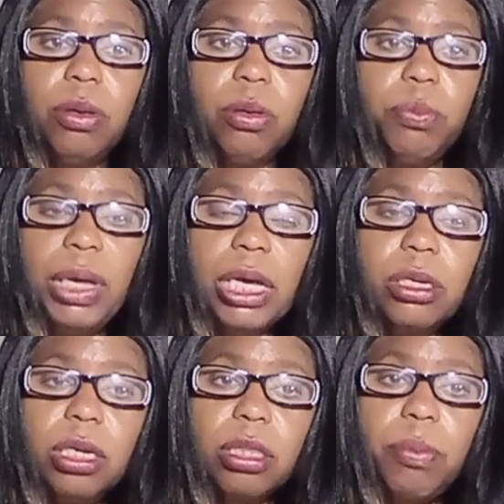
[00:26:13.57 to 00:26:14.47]
picking
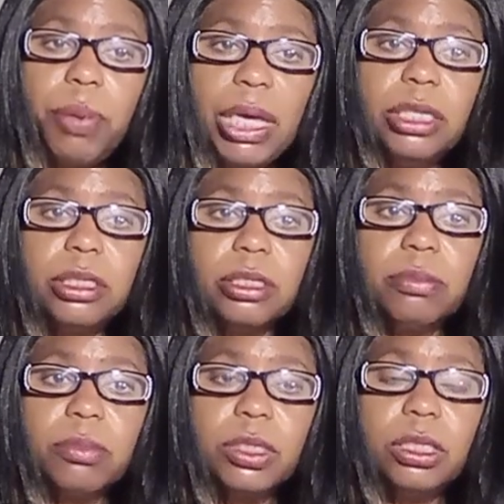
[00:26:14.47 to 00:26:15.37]
up the pieces.
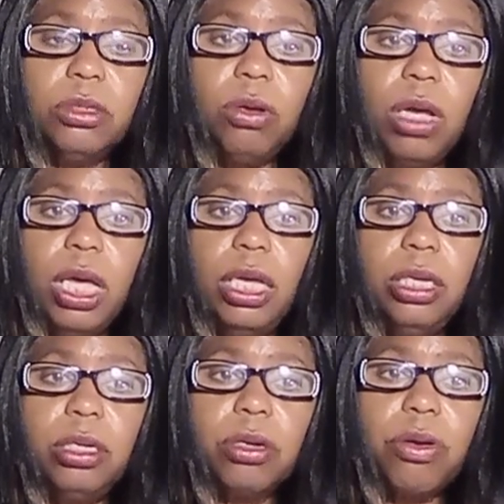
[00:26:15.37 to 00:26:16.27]
He's
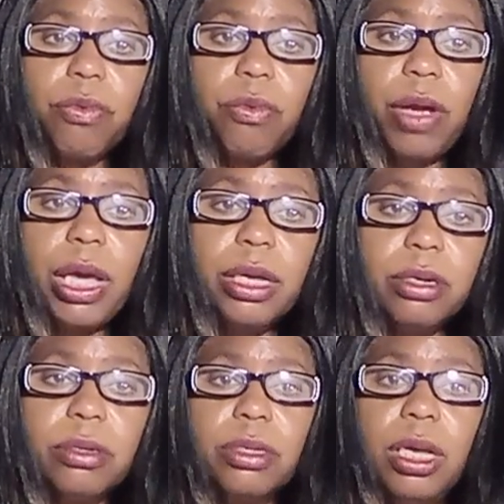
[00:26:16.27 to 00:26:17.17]
the creator,
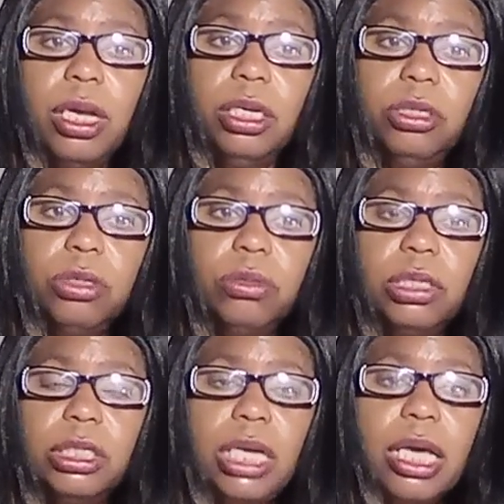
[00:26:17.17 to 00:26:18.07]

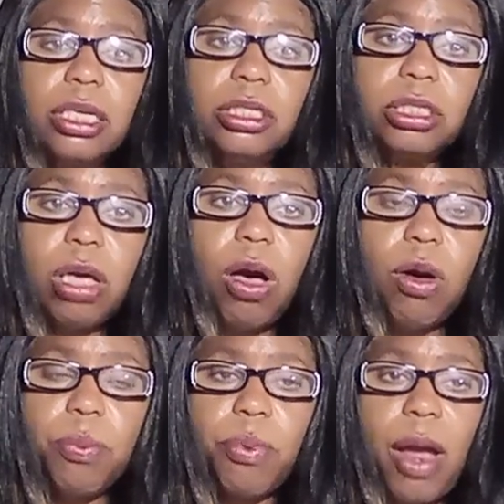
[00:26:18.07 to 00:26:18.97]
that can solve
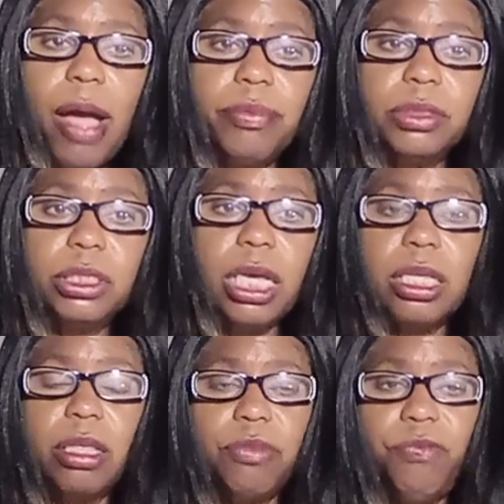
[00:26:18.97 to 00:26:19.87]
problems, that
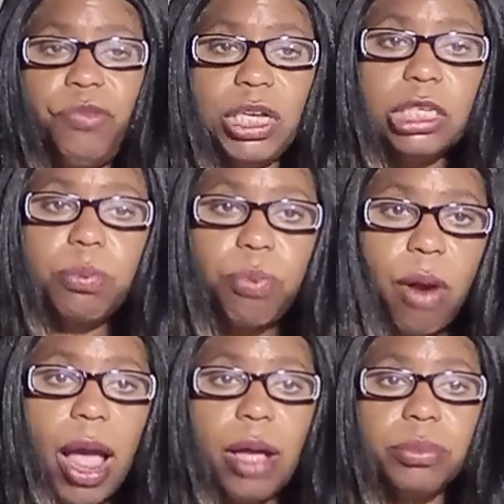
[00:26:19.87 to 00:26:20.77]
can fix
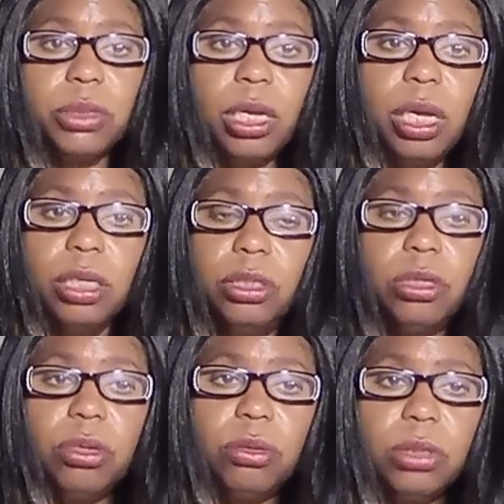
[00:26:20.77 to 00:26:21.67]

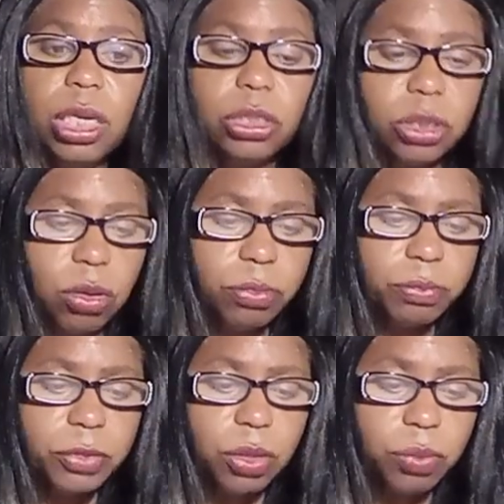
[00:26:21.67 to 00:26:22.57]
problems, So
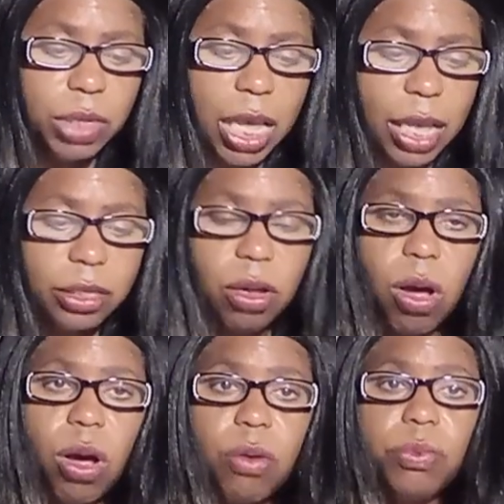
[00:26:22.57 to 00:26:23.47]
we have to
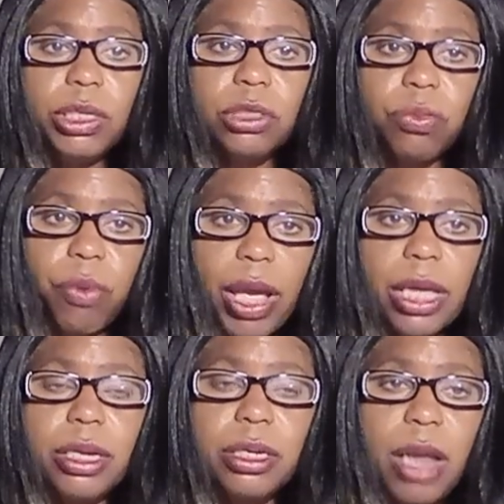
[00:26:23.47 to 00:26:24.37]
always
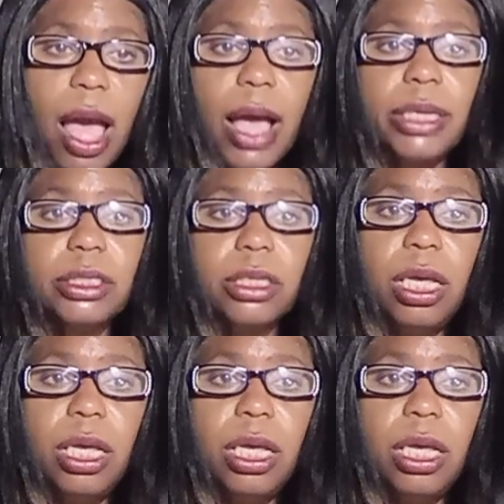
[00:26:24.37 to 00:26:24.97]
recognize,